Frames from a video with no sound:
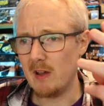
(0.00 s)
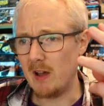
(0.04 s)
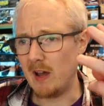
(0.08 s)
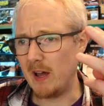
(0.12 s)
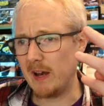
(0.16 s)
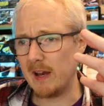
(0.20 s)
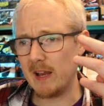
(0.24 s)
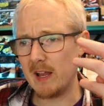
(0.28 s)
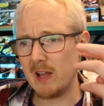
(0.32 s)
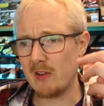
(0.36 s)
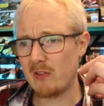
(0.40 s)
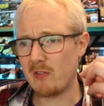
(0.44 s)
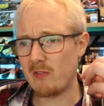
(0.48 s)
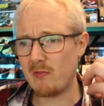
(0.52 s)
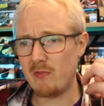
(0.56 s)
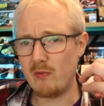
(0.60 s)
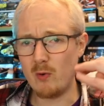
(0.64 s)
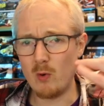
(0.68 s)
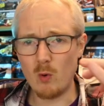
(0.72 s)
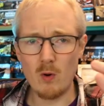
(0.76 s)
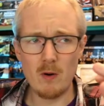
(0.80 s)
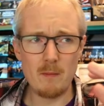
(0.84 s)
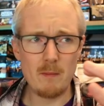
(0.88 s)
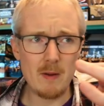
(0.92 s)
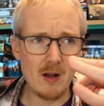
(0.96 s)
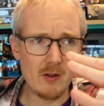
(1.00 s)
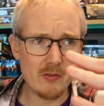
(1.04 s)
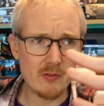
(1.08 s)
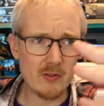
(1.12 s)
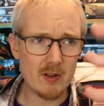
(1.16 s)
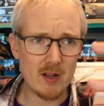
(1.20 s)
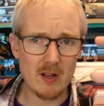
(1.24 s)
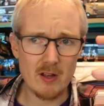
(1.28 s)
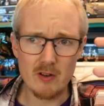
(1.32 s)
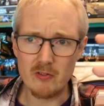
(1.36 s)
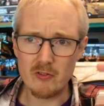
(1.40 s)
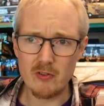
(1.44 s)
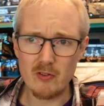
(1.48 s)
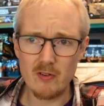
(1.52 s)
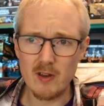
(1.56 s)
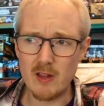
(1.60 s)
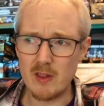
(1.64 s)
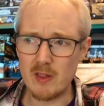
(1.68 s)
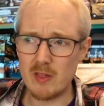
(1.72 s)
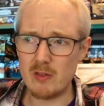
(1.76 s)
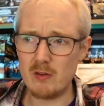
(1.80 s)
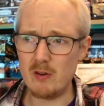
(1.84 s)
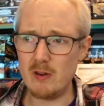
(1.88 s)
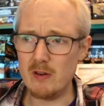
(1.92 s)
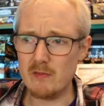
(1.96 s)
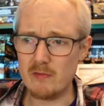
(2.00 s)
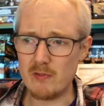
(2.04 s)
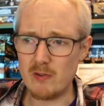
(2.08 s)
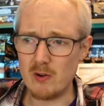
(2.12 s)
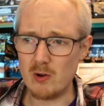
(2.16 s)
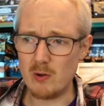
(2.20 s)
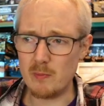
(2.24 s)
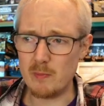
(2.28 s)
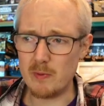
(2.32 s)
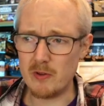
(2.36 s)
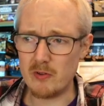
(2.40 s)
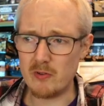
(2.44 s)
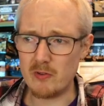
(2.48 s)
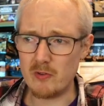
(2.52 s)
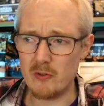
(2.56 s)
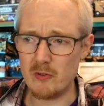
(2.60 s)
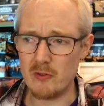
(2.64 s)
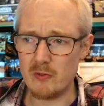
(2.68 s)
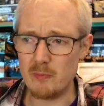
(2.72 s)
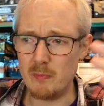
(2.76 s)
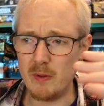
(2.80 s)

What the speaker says: and I guess 4 Meltiguns and like 3 Infernal Pistols.